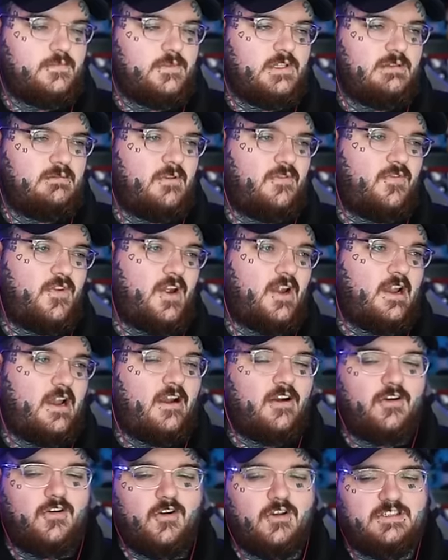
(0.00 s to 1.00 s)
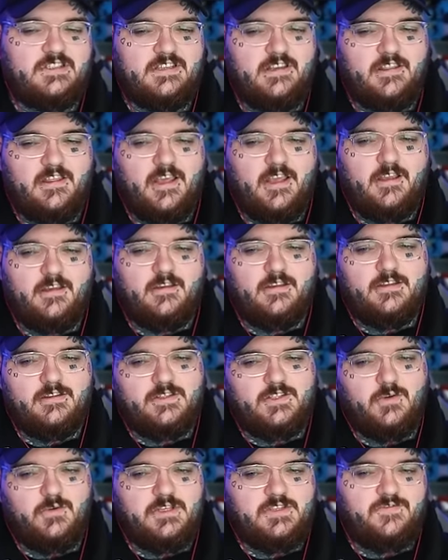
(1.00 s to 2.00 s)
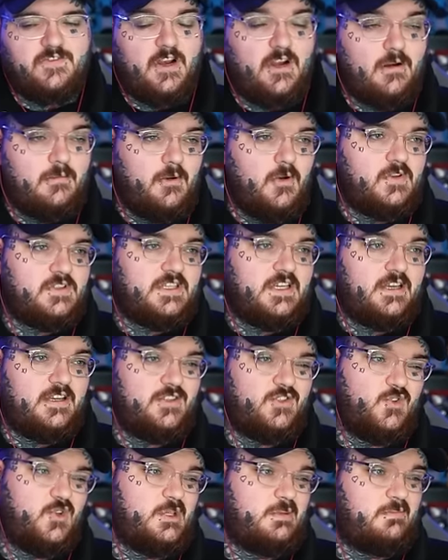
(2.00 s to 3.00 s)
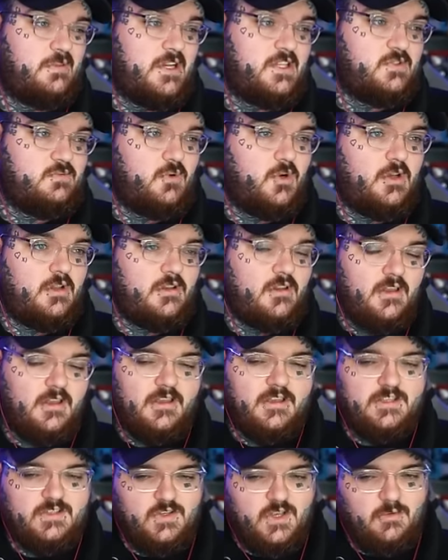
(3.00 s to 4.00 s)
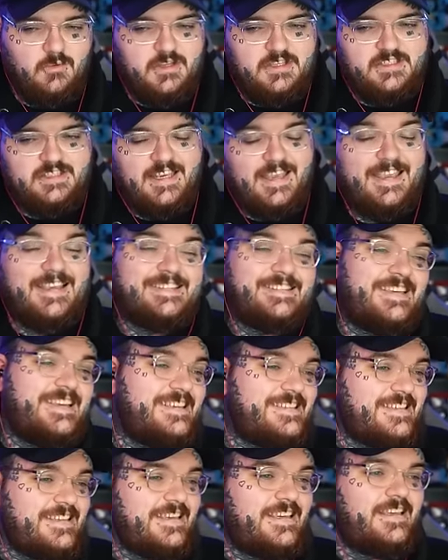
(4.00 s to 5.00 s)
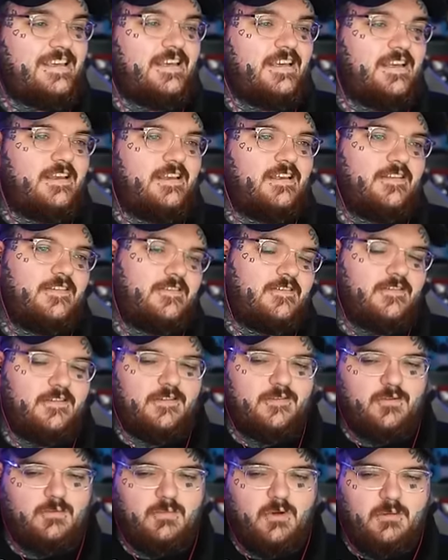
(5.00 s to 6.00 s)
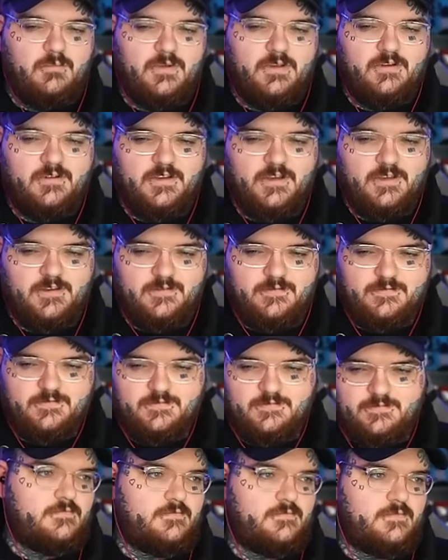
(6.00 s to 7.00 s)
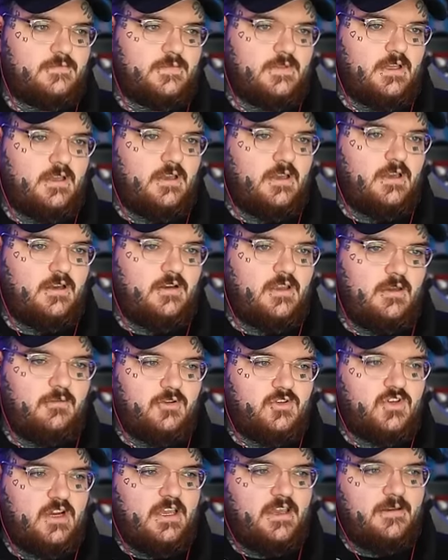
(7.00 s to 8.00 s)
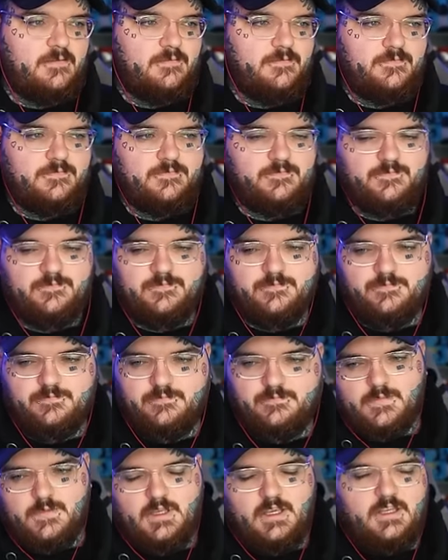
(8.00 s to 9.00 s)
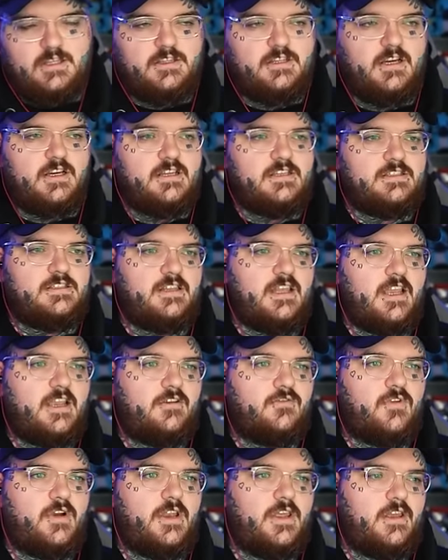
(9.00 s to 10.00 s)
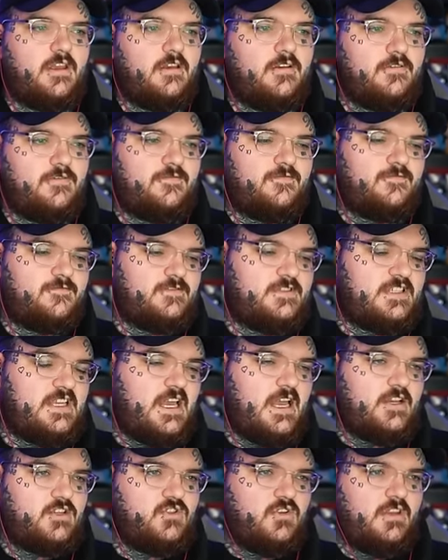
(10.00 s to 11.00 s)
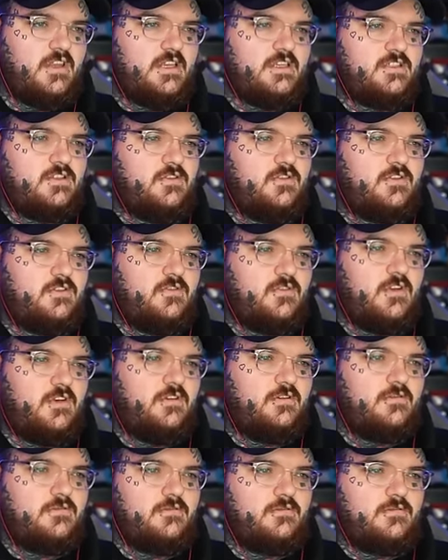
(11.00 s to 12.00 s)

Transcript: To be fair, Heracross is a thing, and so is Pheromosa, and so is Buzzwole. So I wouldn't say he's easy. Ribombee, okay. Uh, okay, we'll try it. He does like running Sash on this, though, don't you?